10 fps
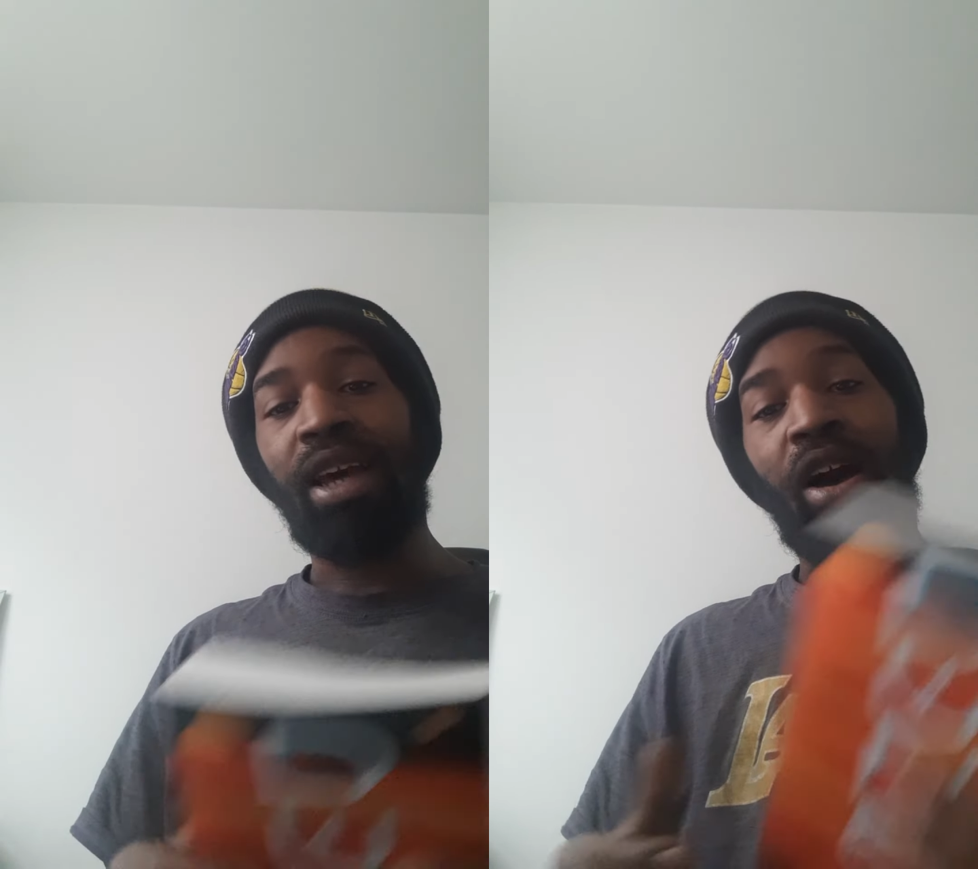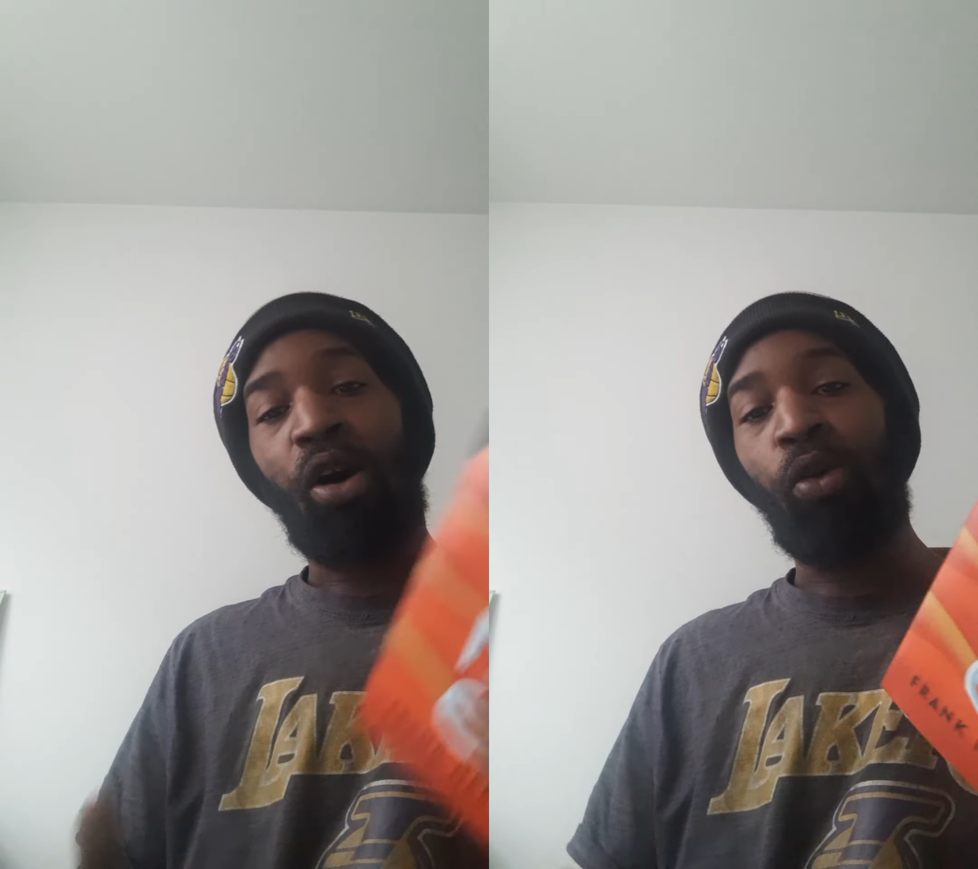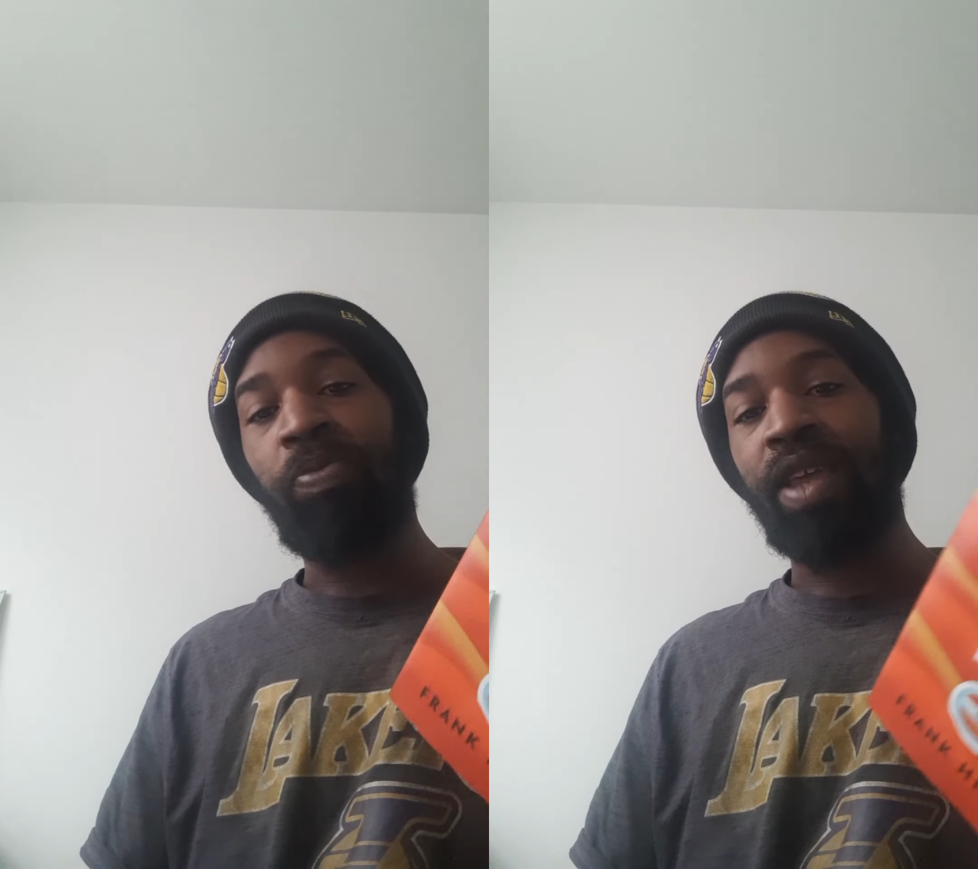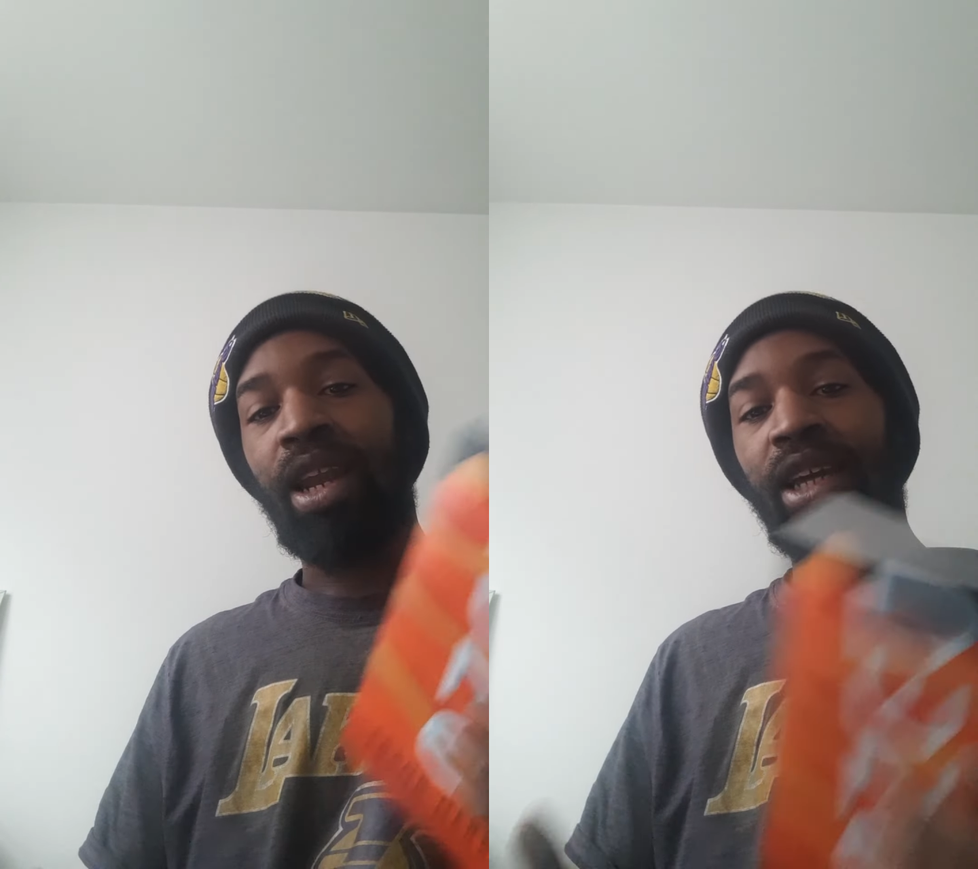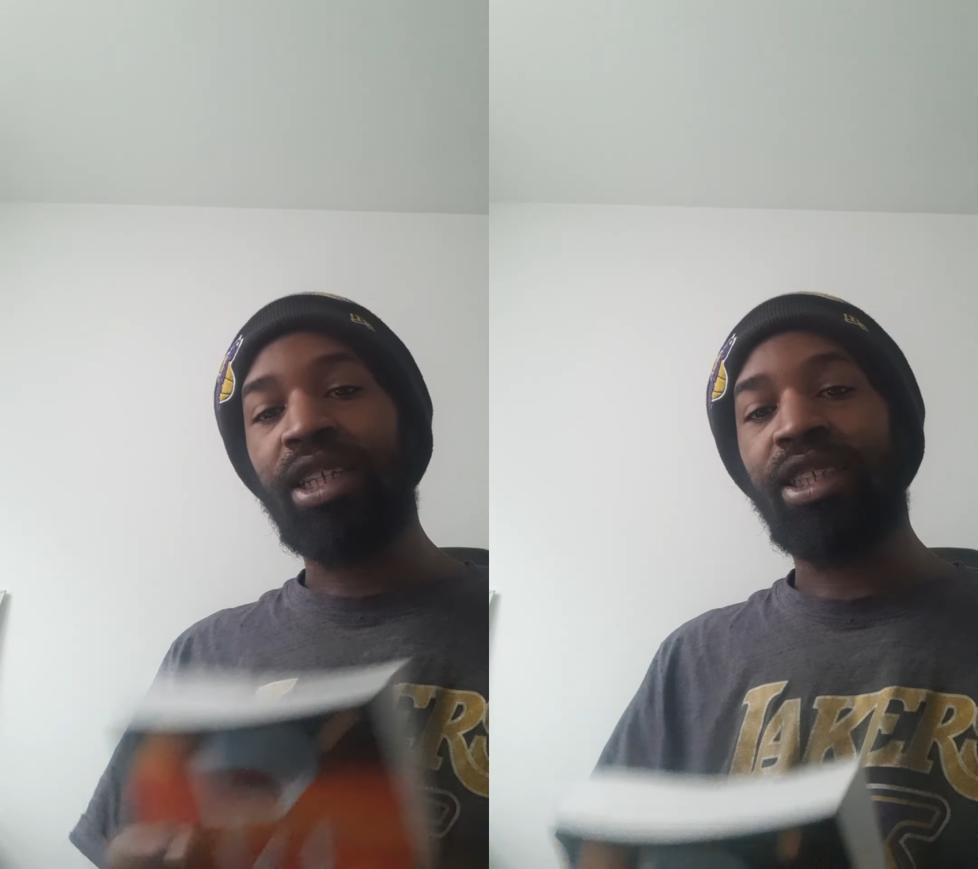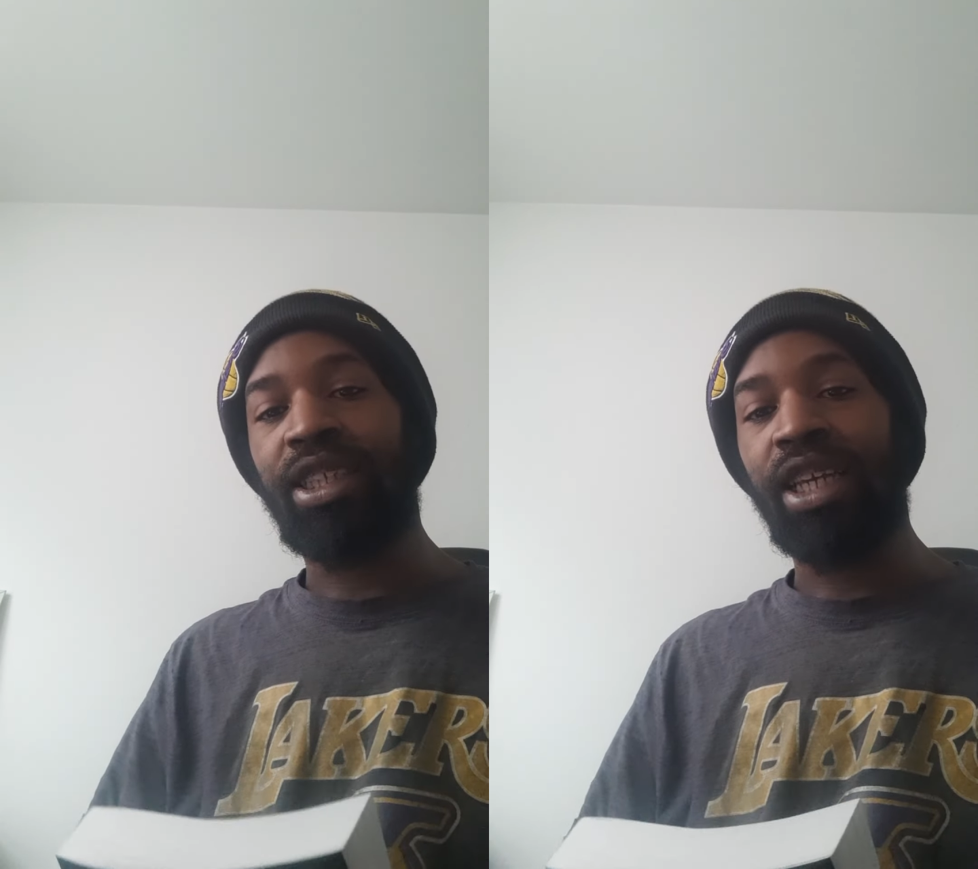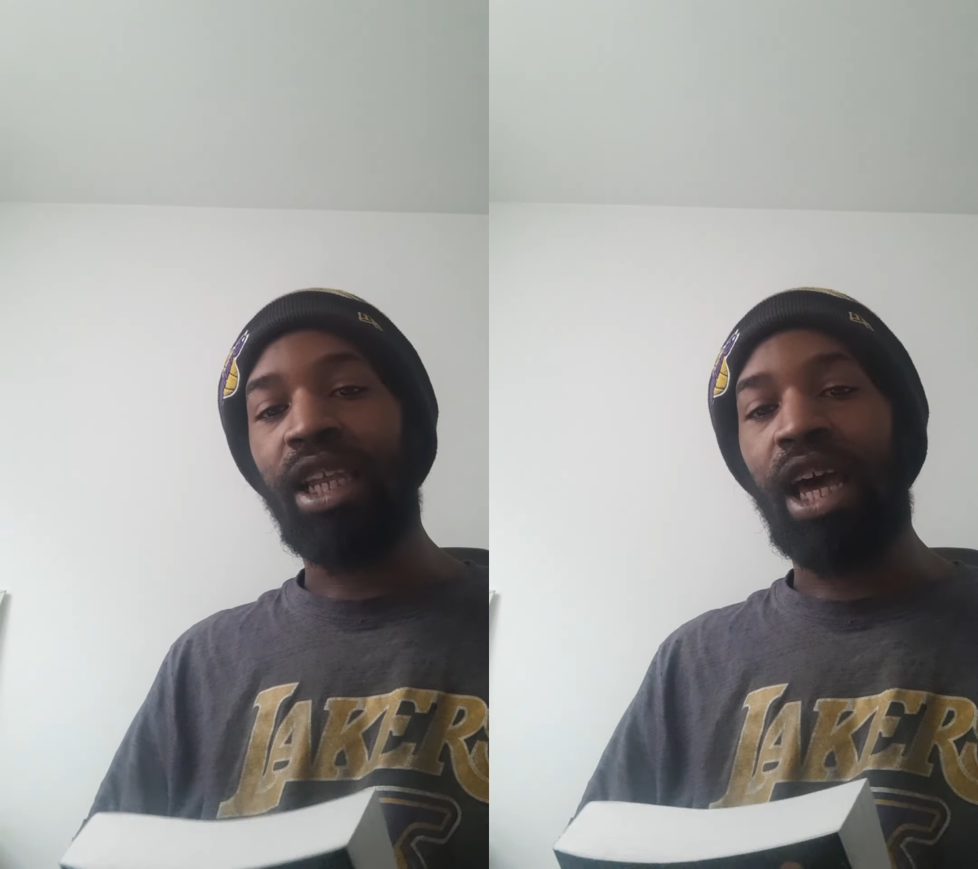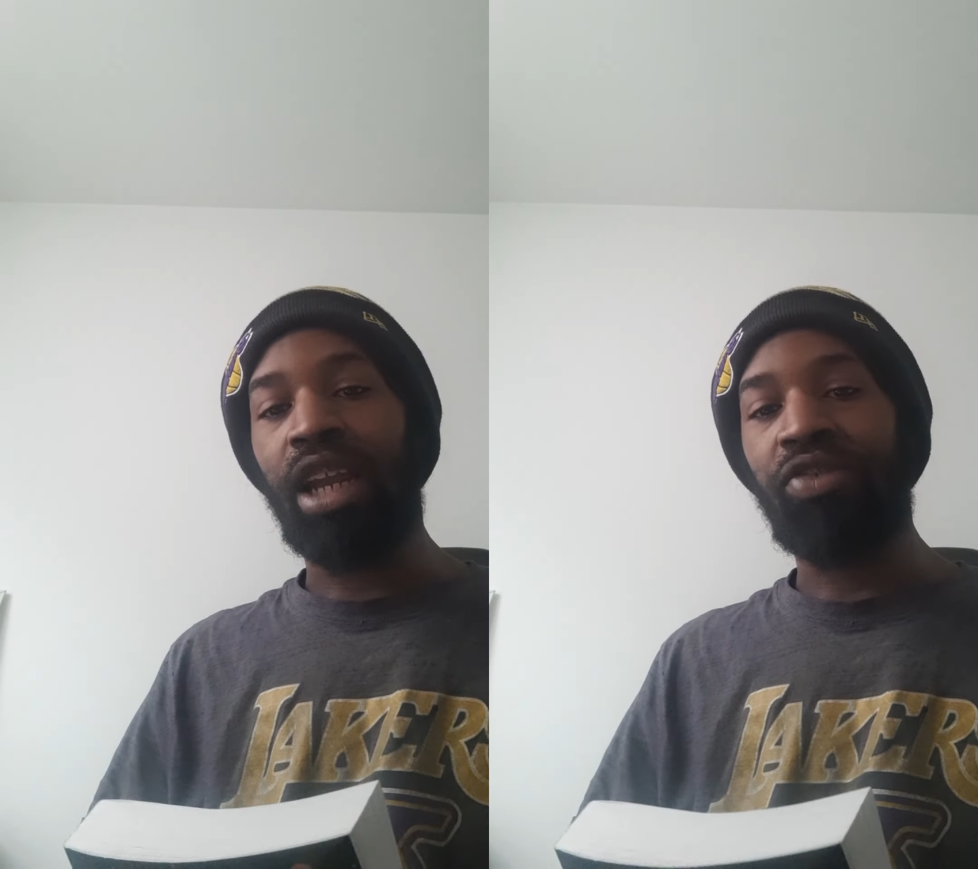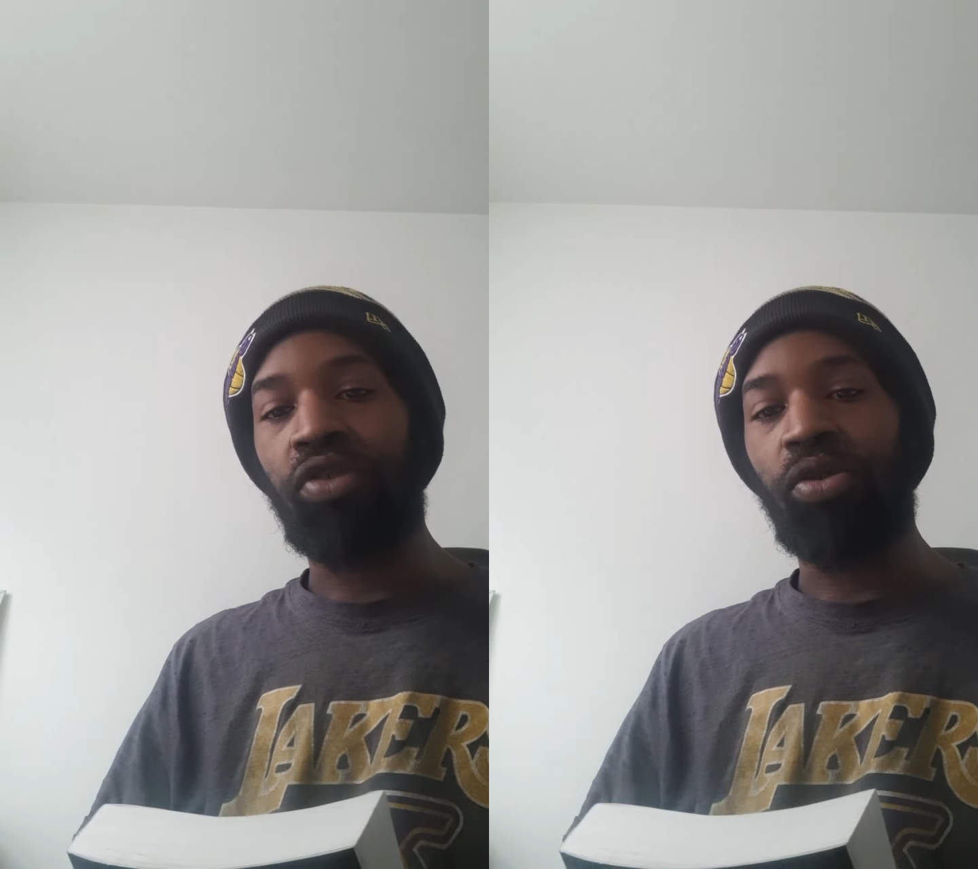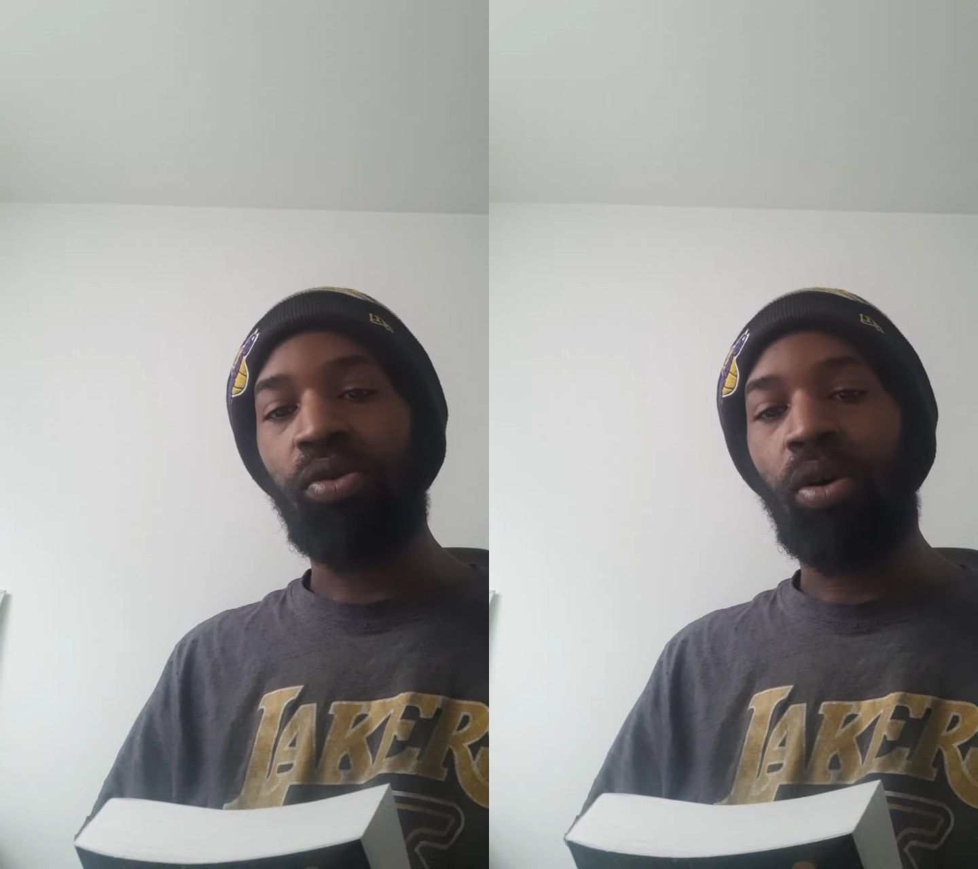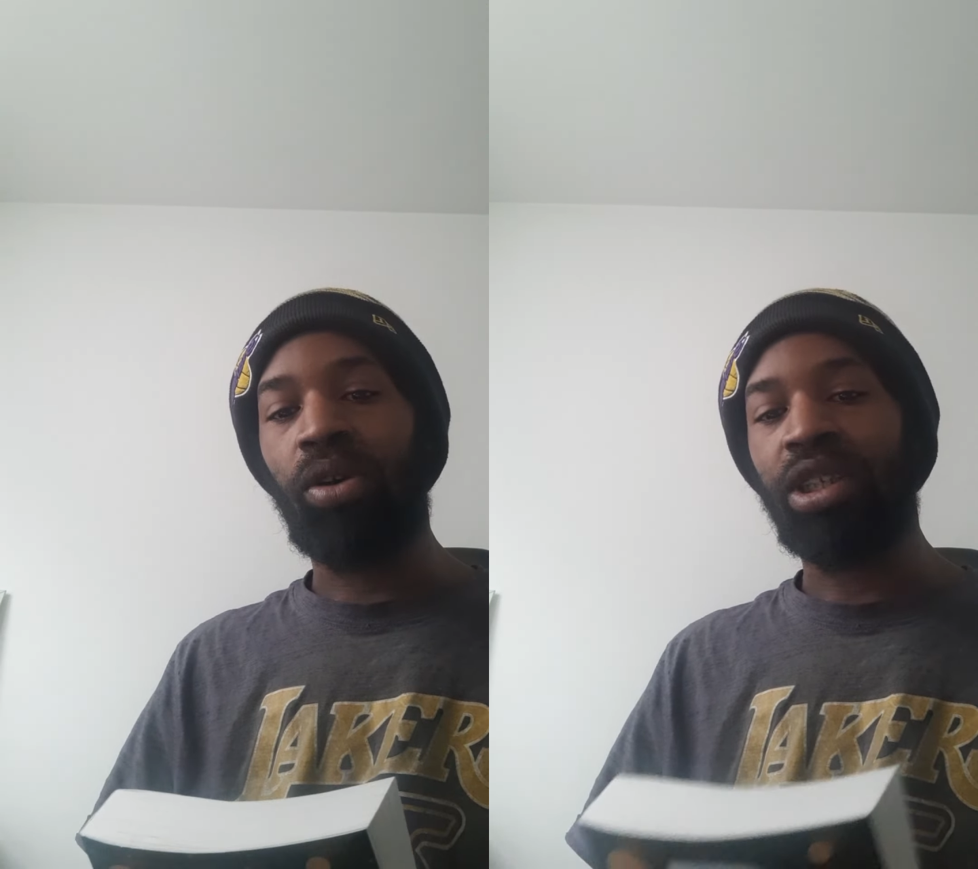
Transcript: I hope that I can see a lot of you on,